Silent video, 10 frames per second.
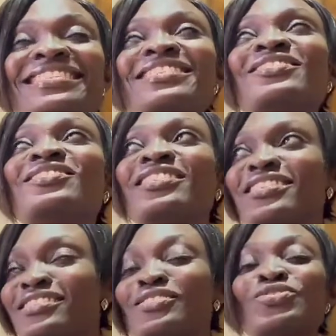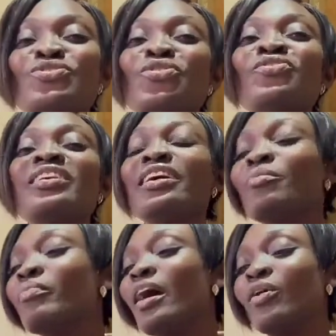is just a story
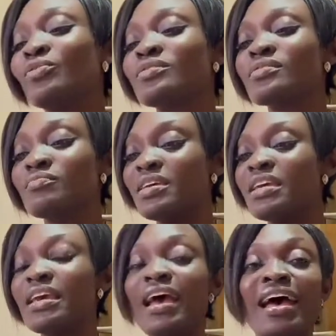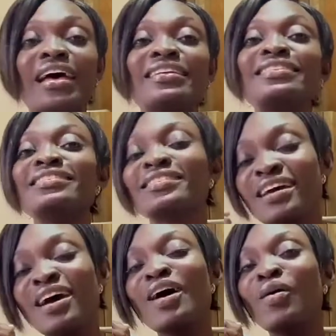about me and
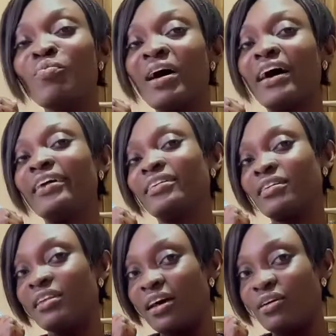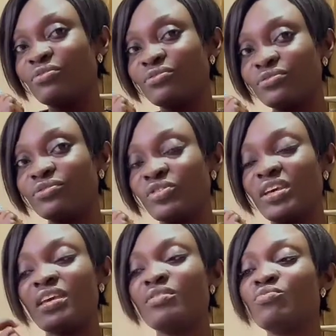my love
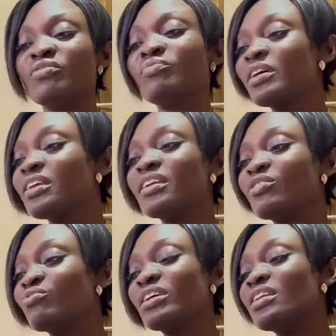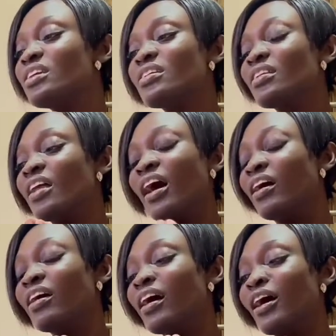okay we've been in a really
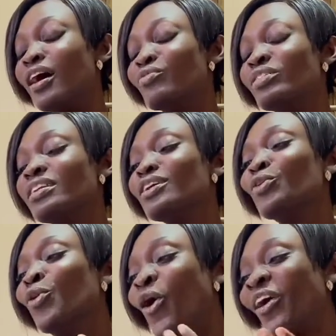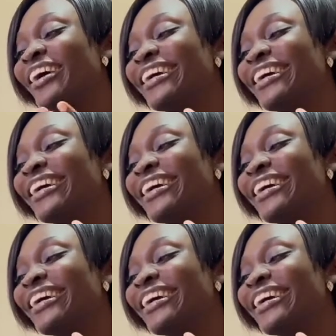long uh, a really long